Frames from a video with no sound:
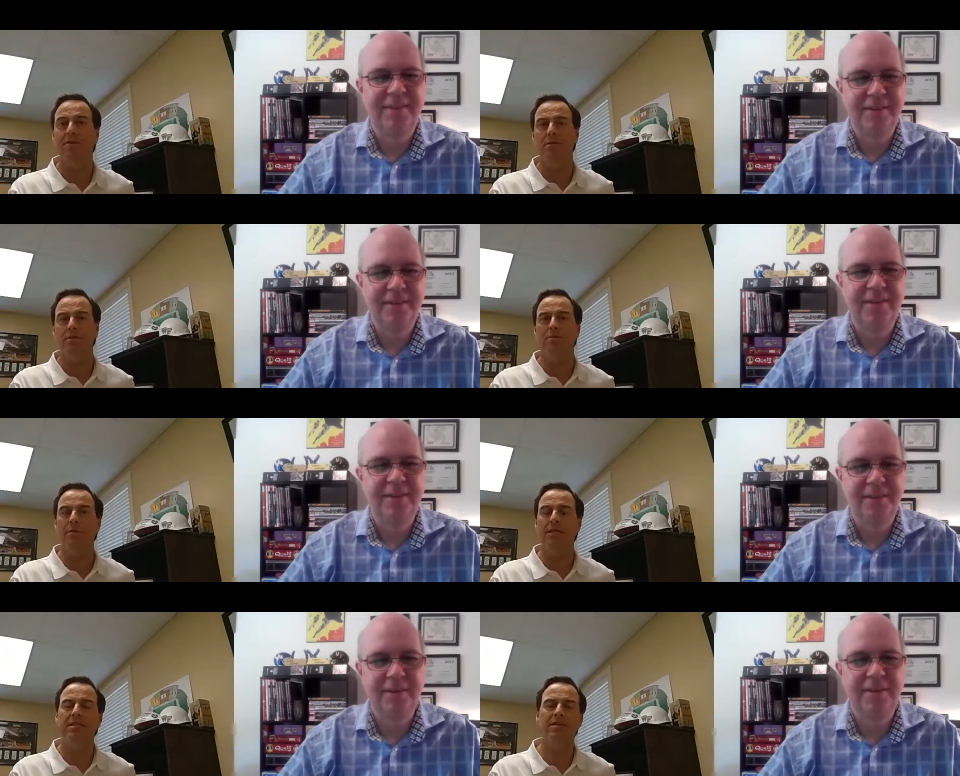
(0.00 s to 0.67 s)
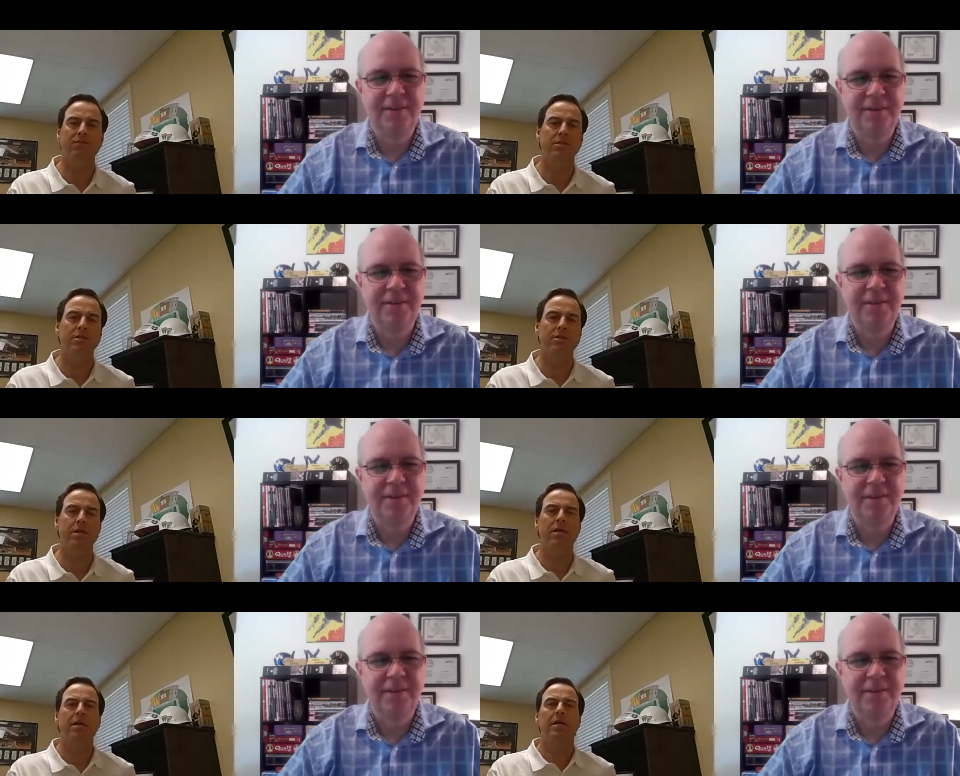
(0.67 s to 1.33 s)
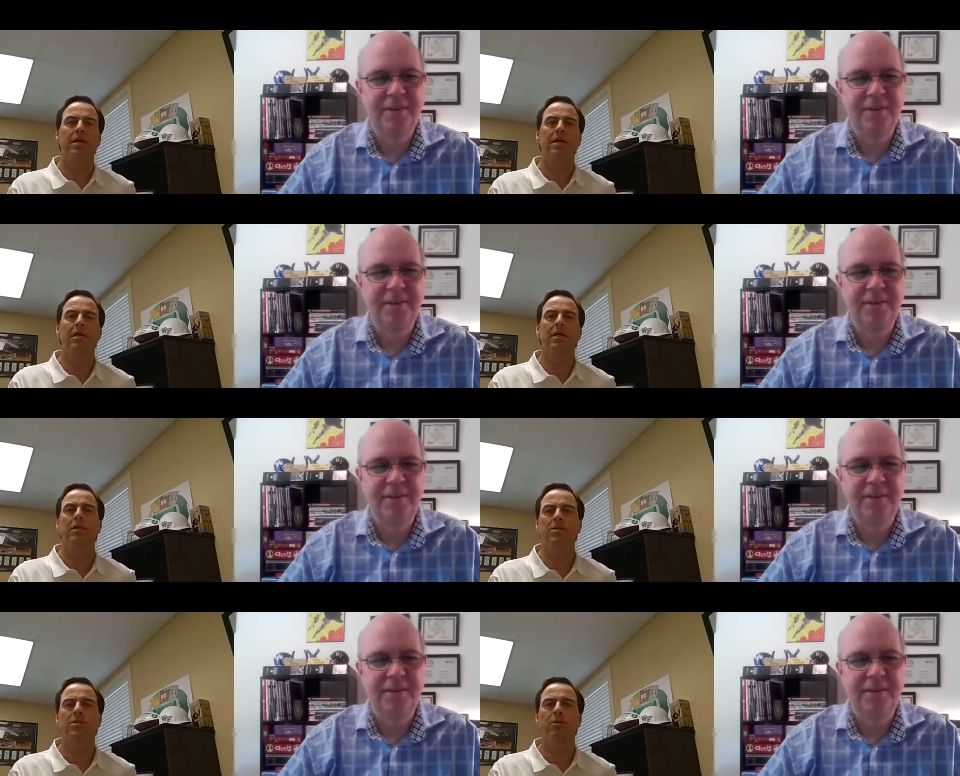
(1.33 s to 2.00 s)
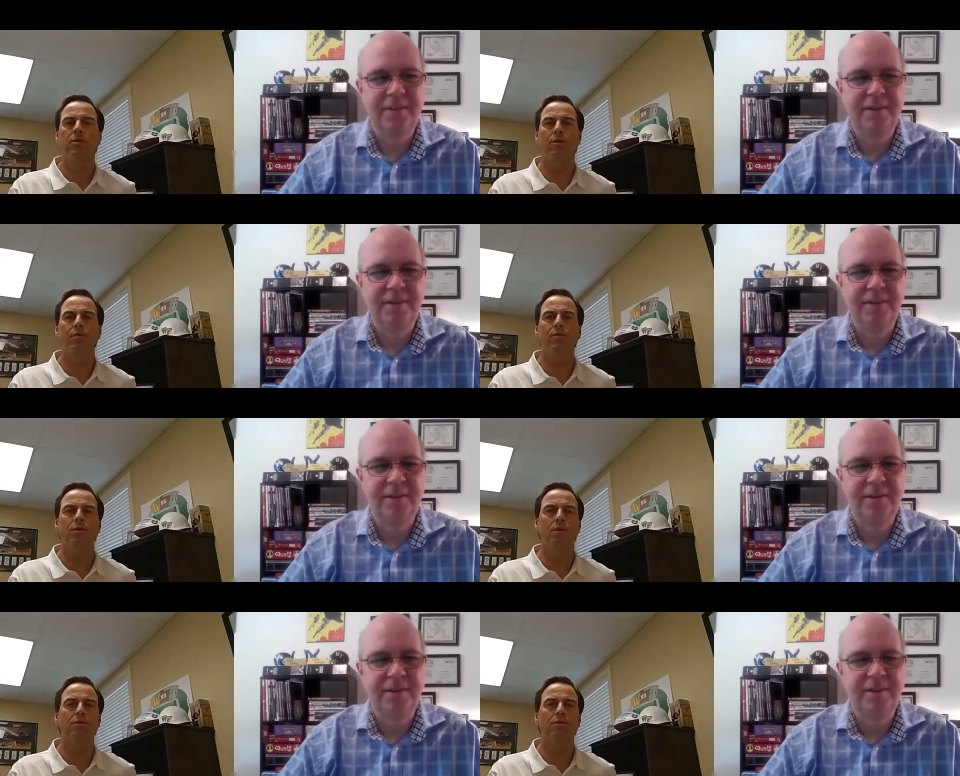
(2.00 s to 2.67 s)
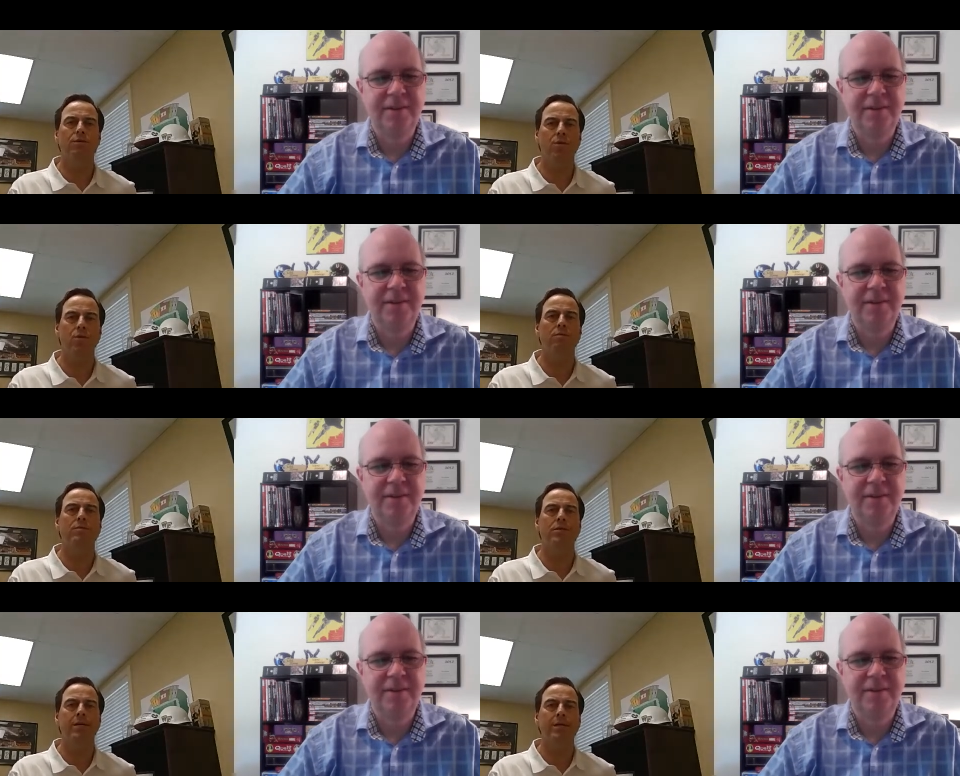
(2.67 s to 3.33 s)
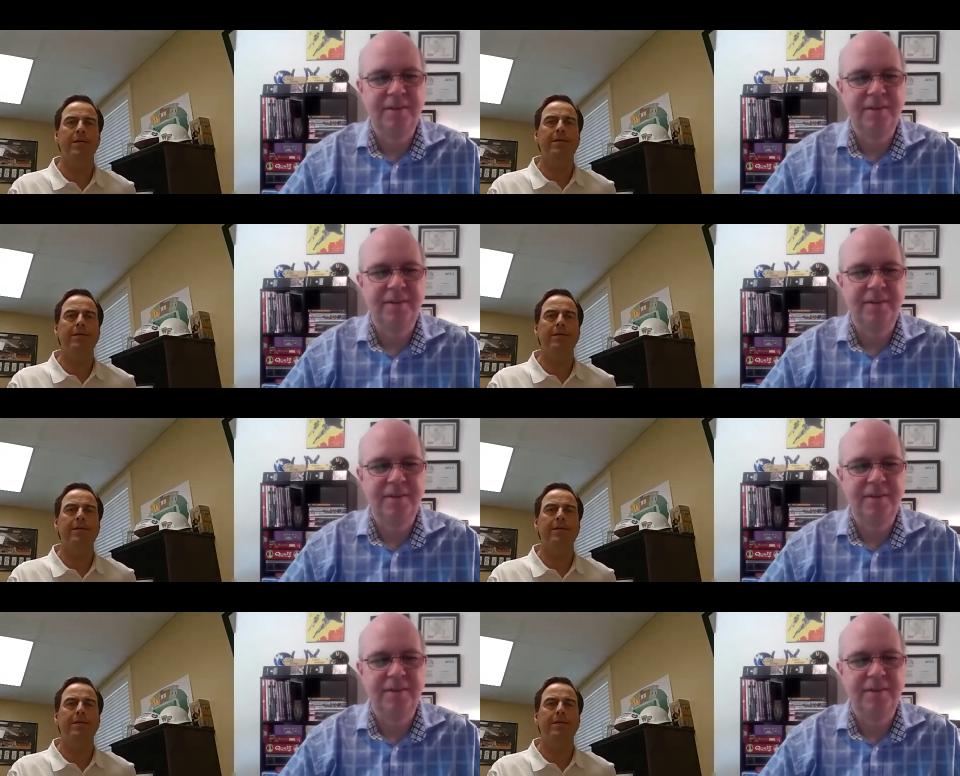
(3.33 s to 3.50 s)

Speaker 1: There's a big difference. And so with Coach Forbes,